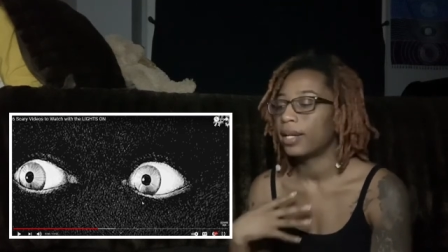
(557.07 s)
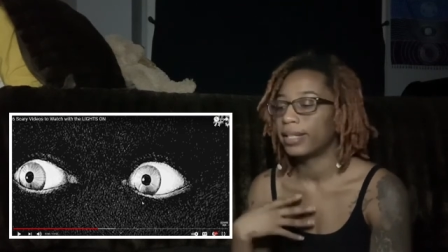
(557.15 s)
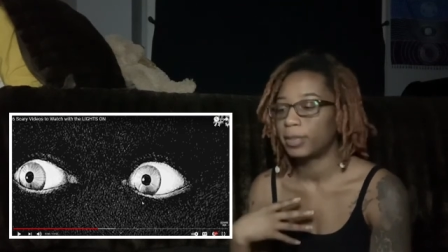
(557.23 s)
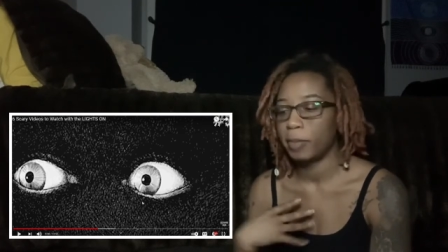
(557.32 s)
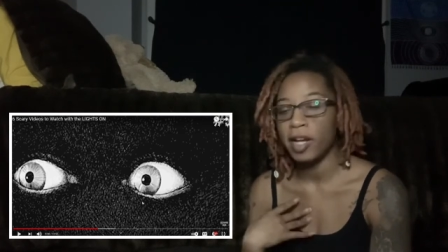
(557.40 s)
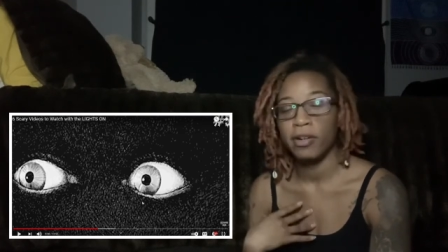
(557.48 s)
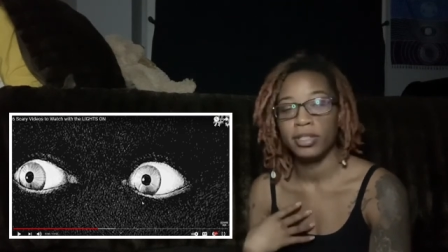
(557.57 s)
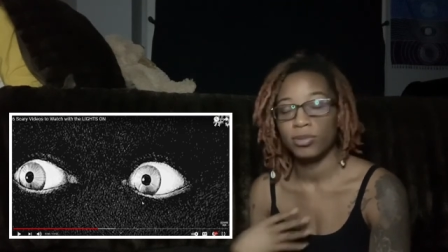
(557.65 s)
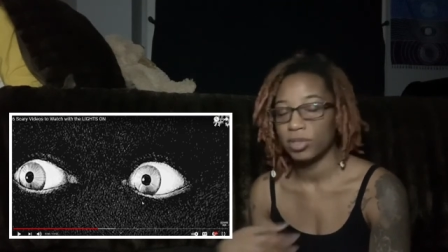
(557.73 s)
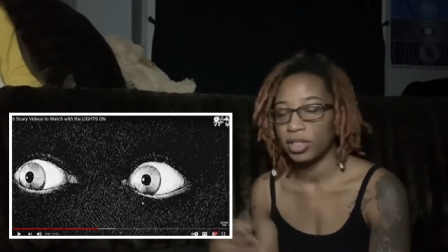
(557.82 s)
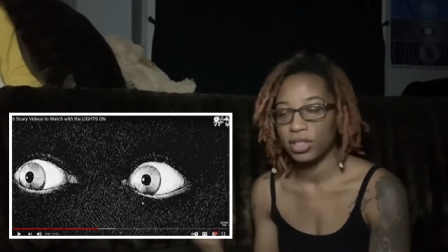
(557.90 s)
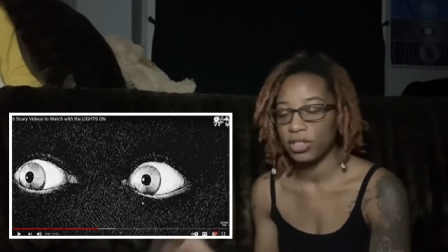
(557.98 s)
the spirits
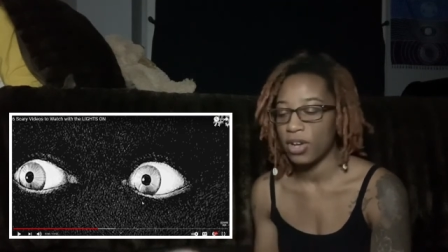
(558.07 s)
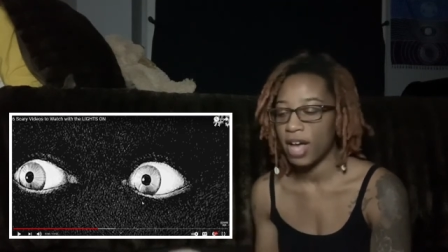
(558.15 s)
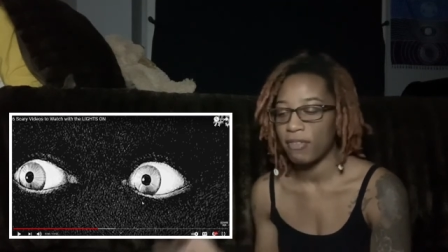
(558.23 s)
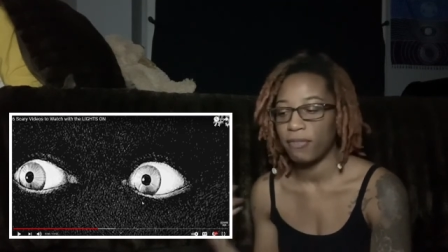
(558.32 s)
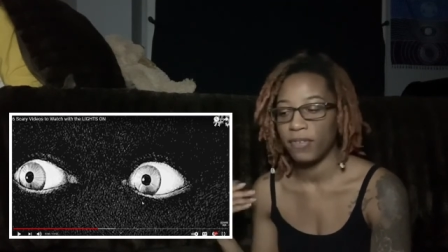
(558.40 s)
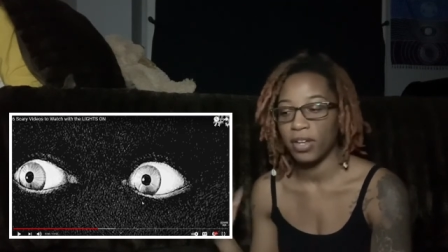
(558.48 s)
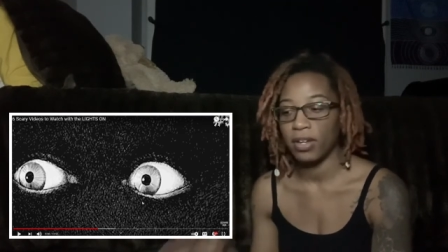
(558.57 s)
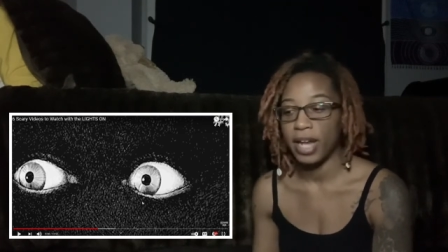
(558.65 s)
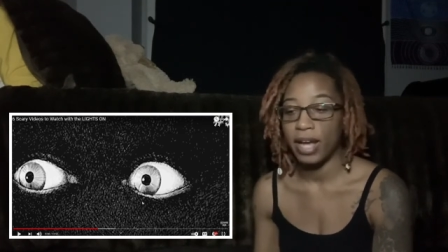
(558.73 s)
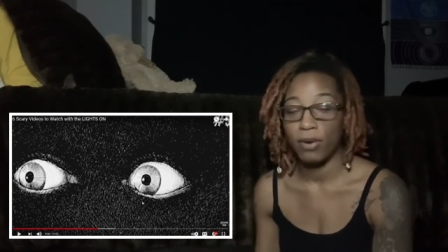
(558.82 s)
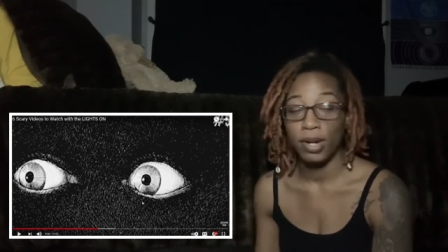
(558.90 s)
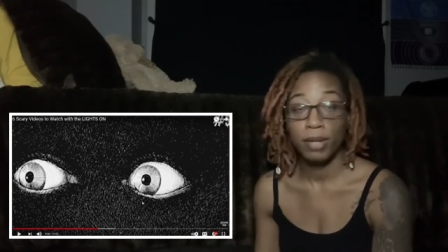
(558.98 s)
was just going to have a field
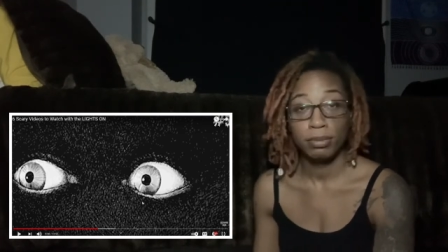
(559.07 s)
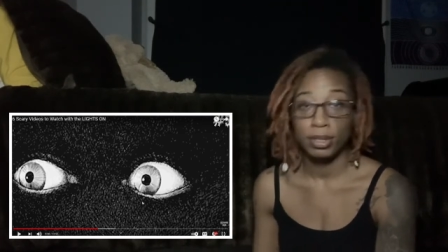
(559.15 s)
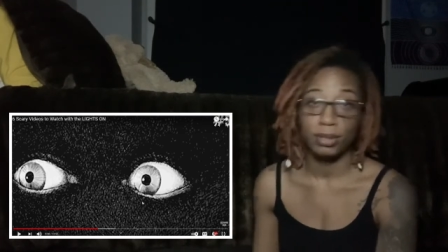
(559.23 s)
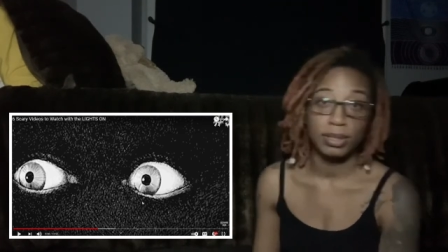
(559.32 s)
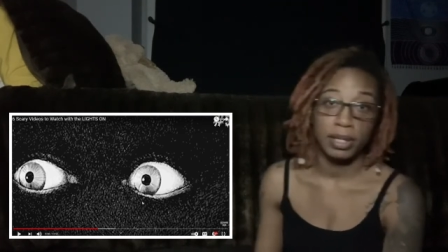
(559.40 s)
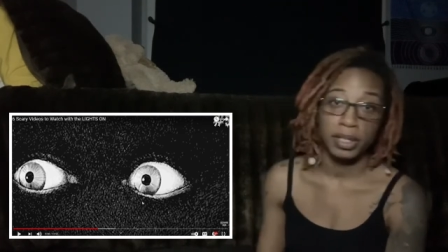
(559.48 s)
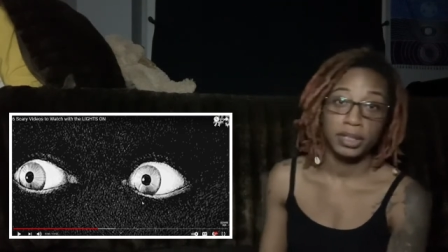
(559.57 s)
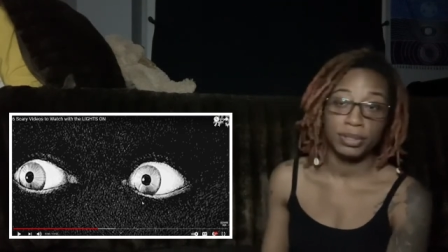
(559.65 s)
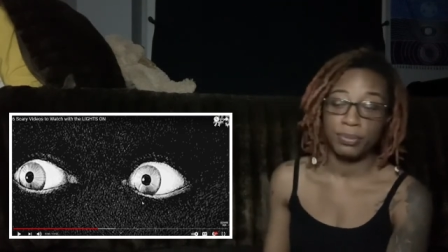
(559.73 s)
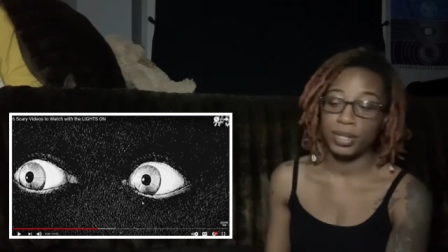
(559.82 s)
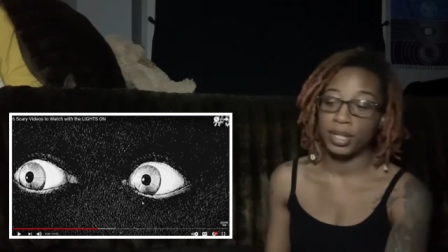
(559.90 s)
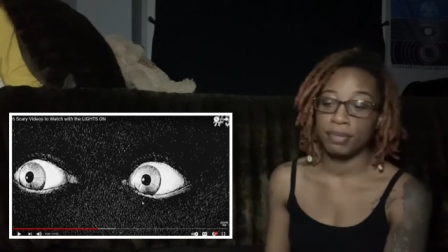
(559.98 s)
day, or he was going to turn into
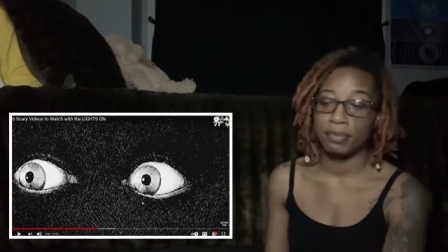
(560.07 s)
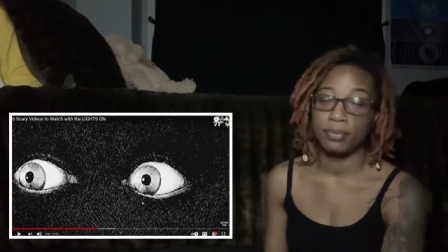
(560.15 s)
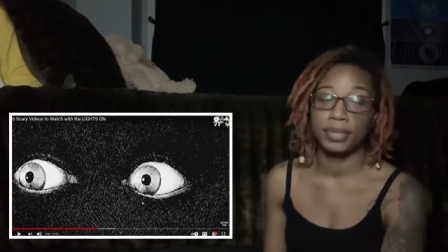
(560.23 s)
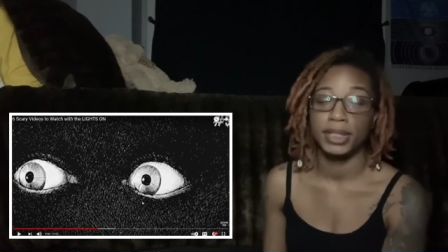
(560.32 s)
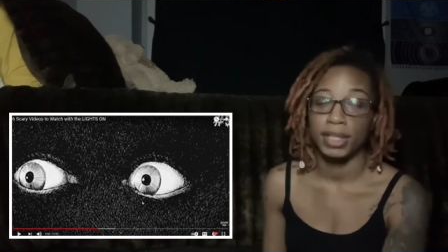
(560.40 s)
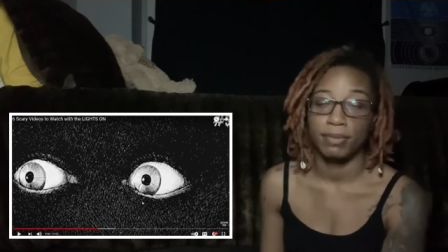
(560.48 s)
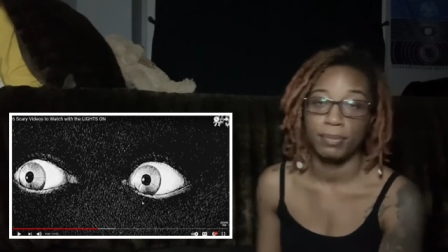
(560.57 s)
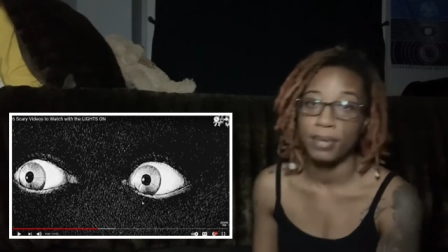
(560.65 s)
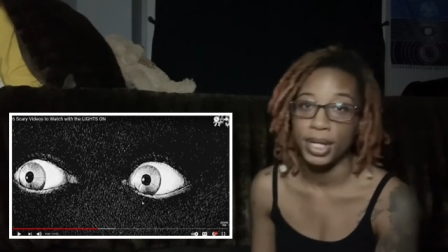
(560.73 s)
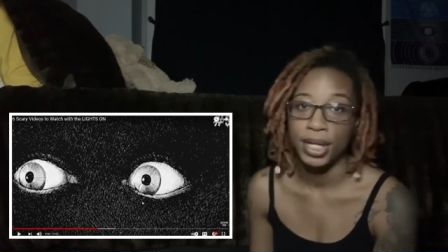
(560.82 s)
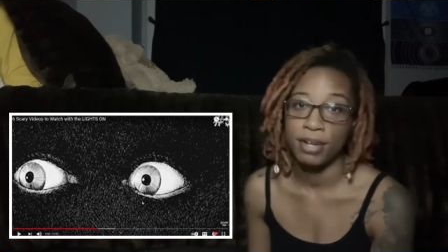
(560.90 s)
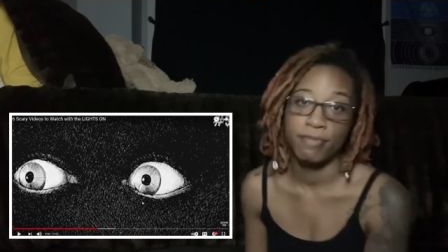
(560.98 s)
one of them, whichever
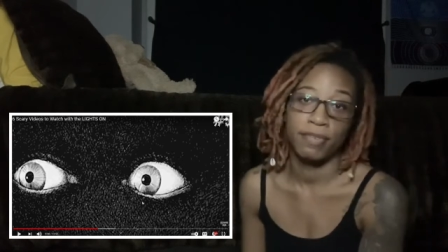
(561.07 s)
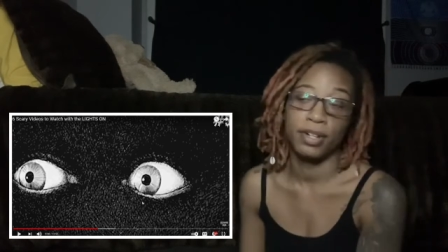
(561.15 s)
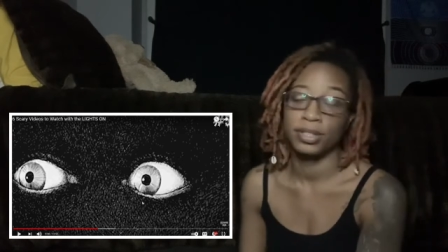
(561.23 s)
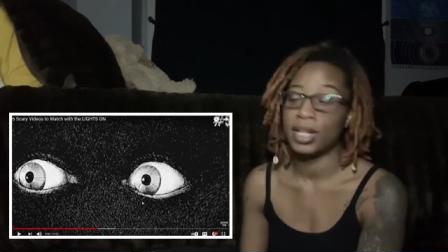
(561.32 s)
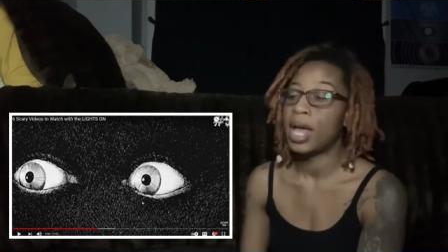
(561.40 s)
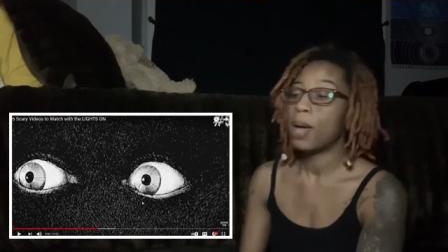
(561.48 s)
one come first.